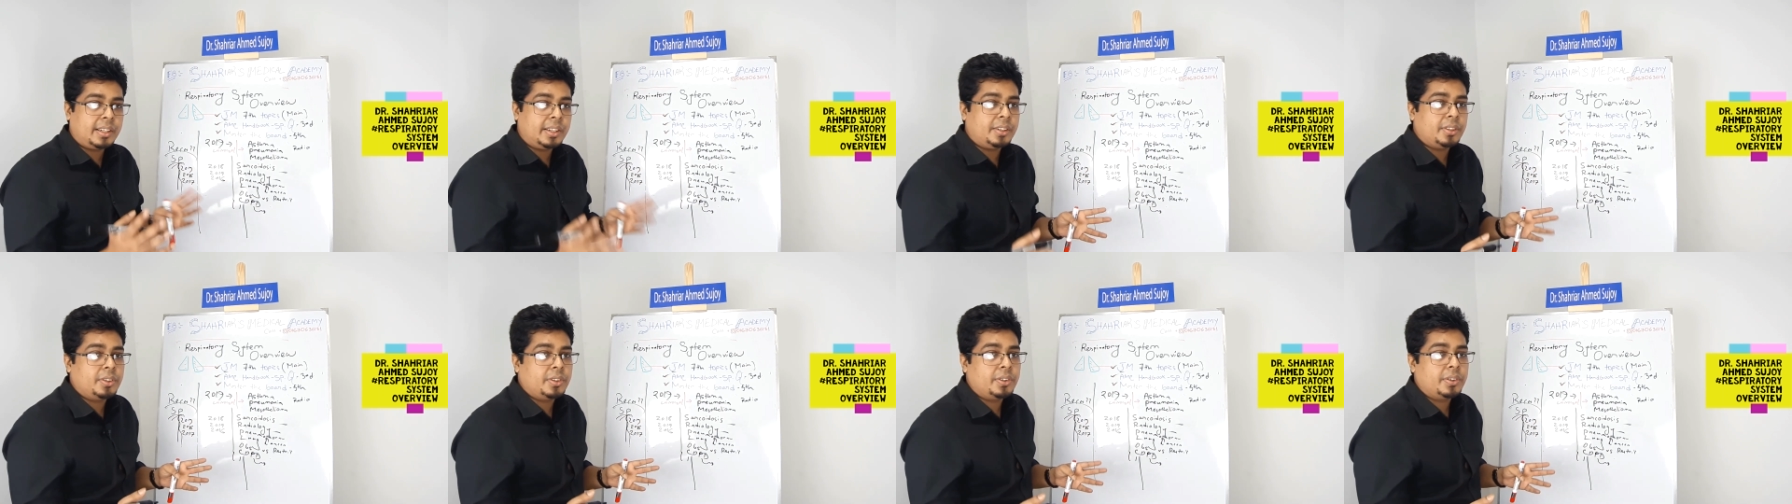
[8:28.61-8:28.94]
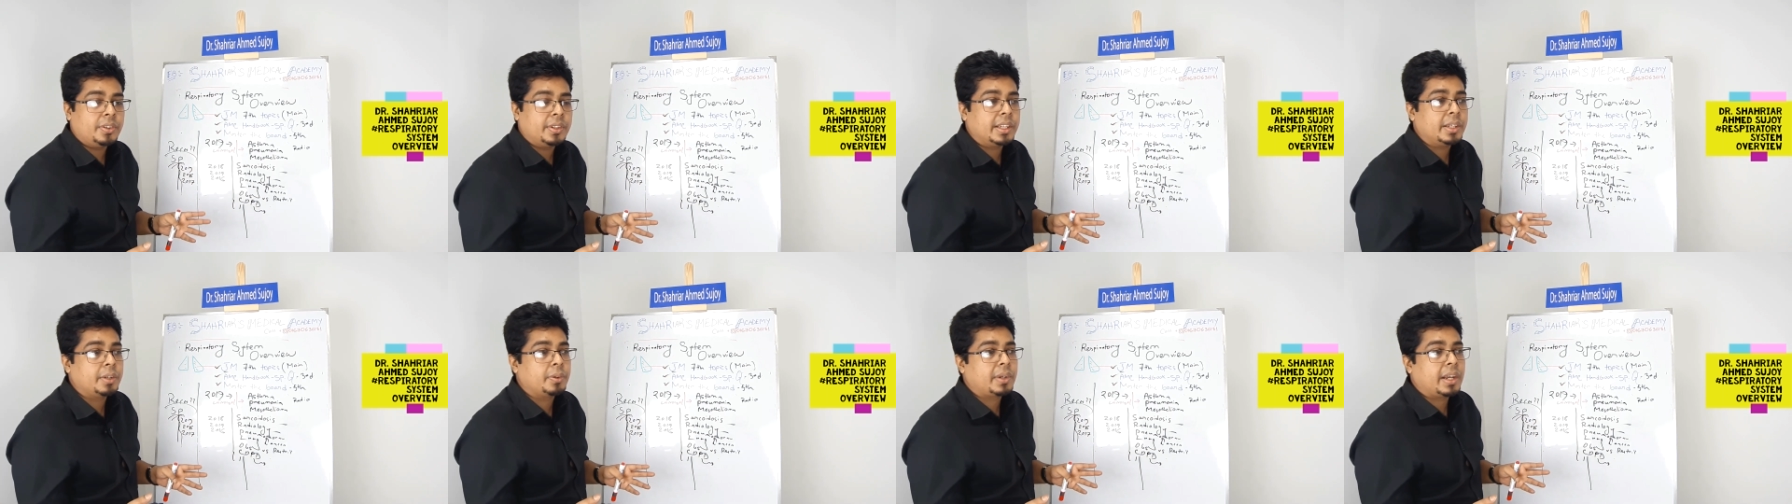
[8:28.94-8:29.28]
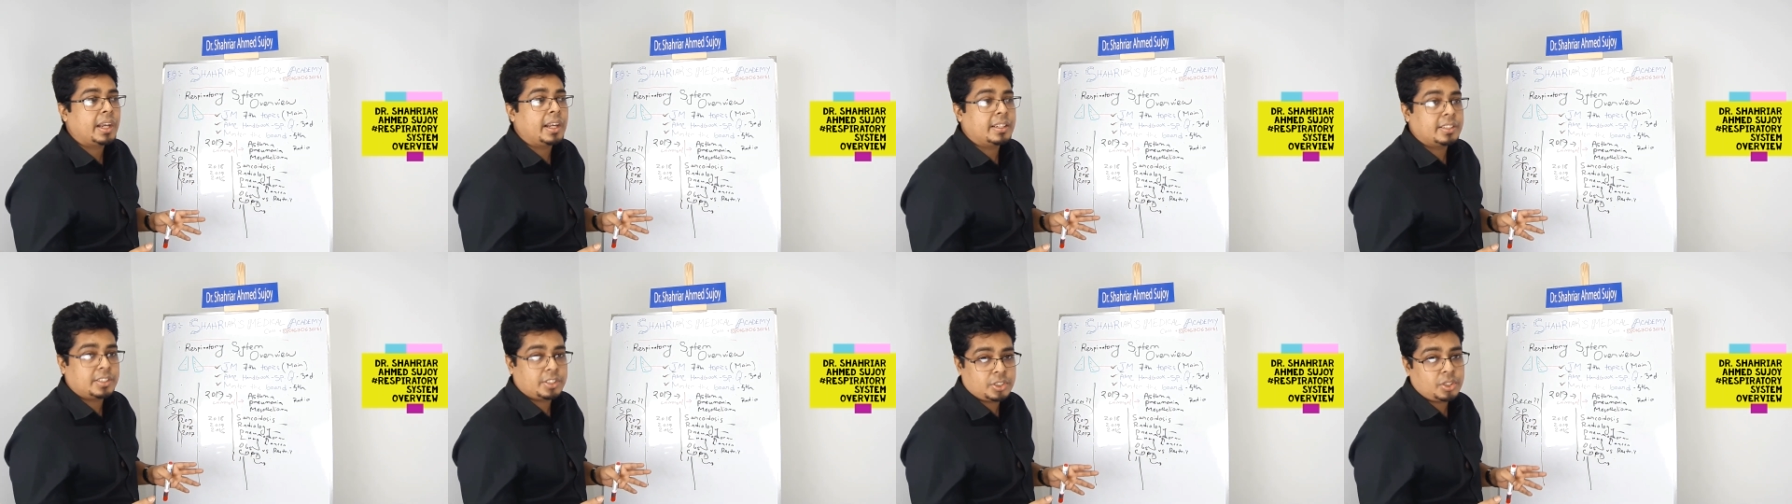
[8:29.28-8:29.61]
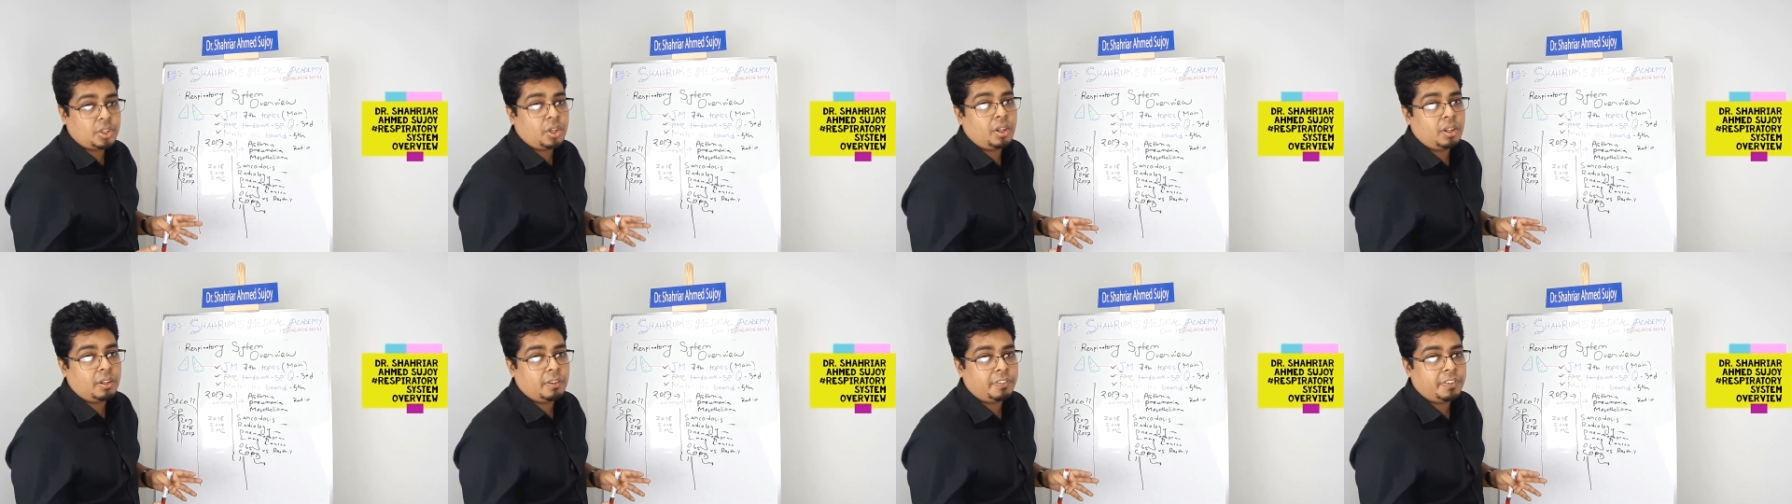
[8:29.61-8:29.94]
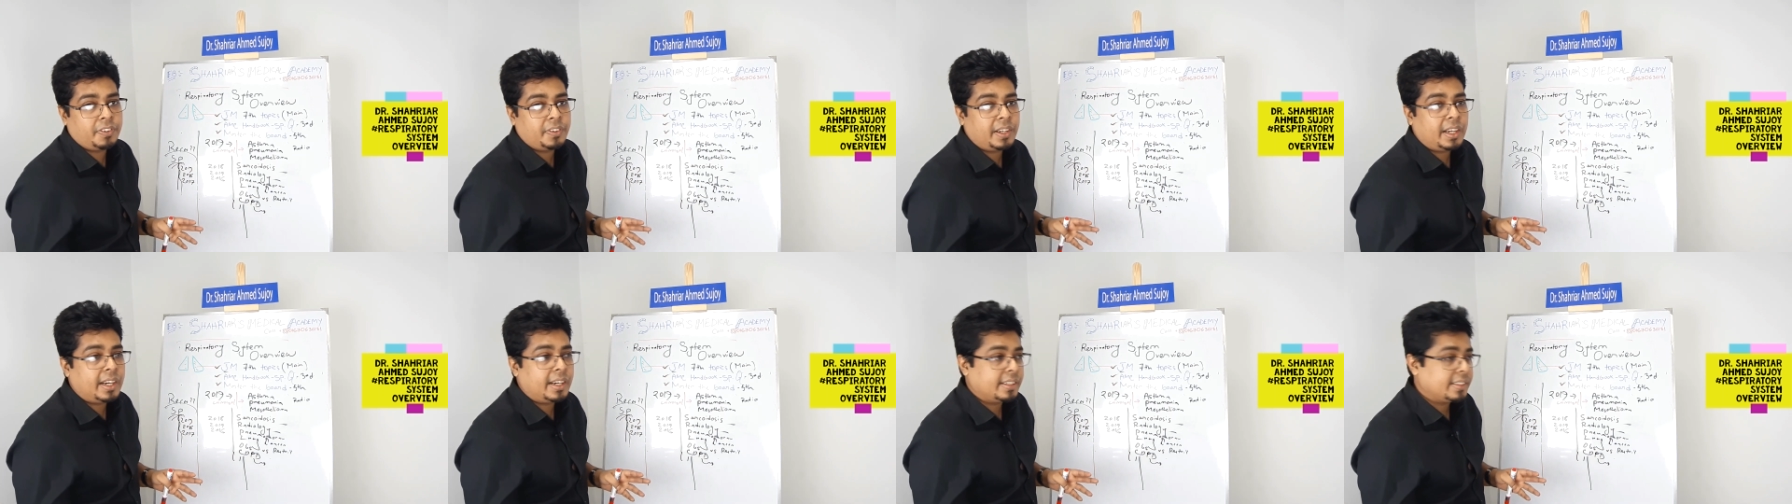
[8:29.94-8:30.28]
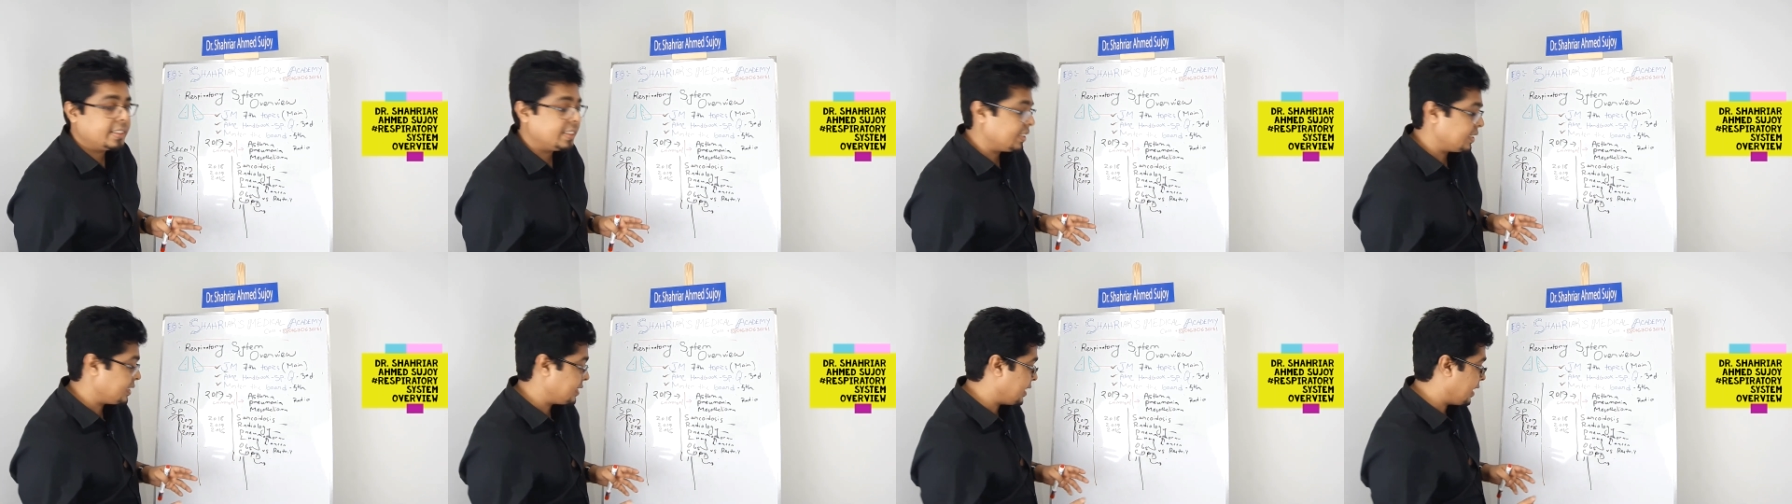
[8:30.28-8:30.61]
you know, you can solve at
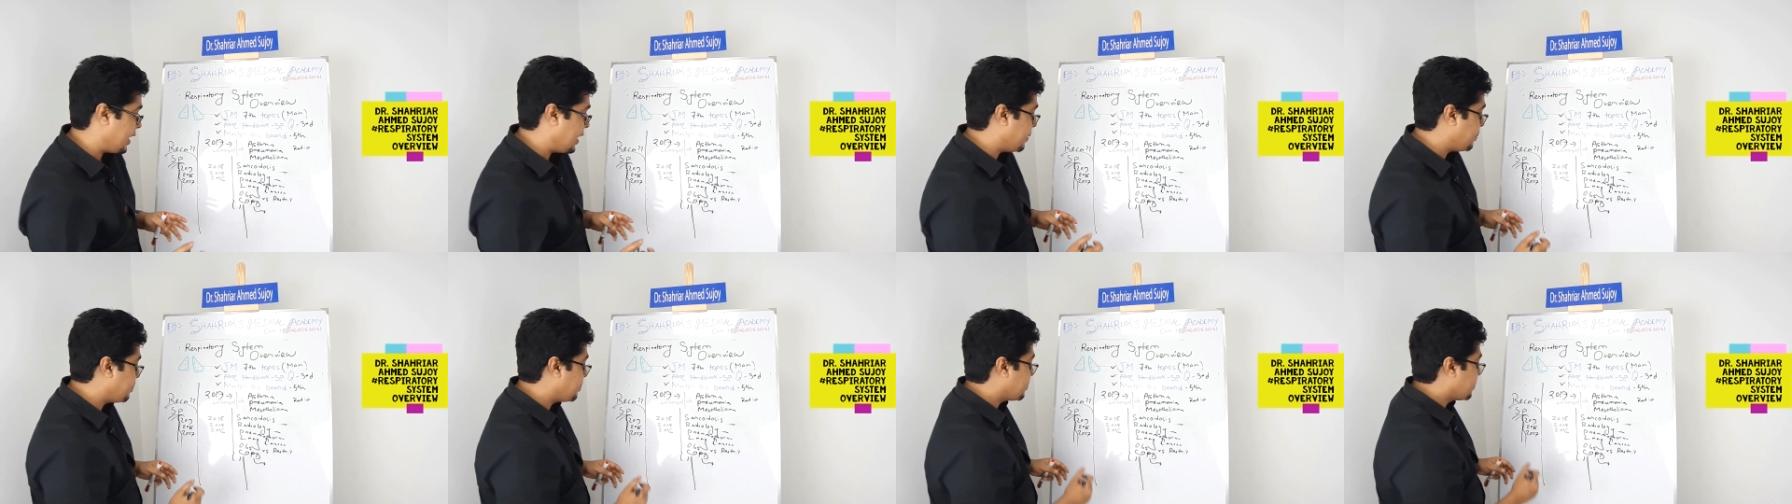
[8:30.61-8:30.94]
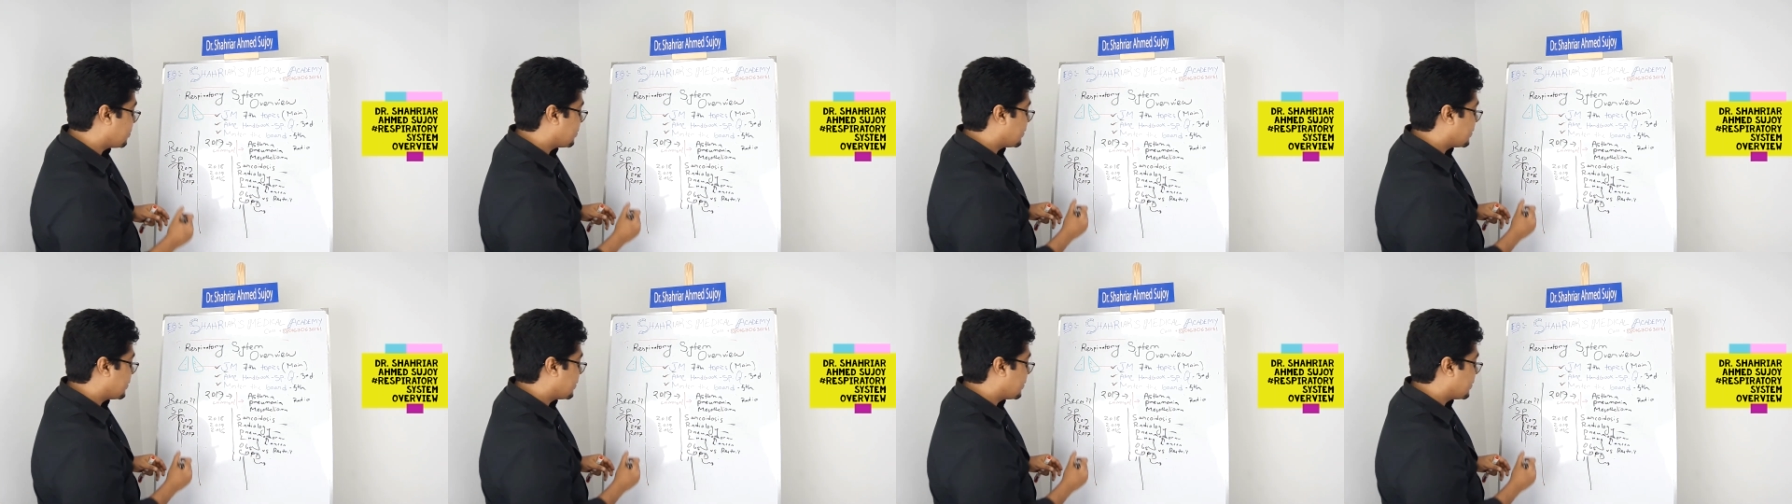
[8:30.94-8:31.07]
this time